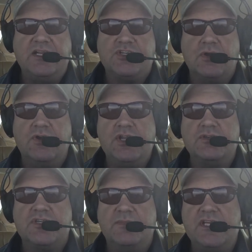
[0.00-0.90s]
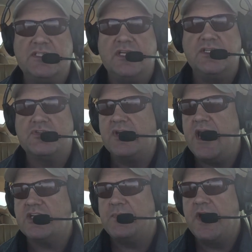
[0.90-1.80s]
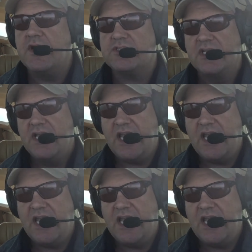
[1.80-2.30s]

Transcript: and showing you some of these industry experts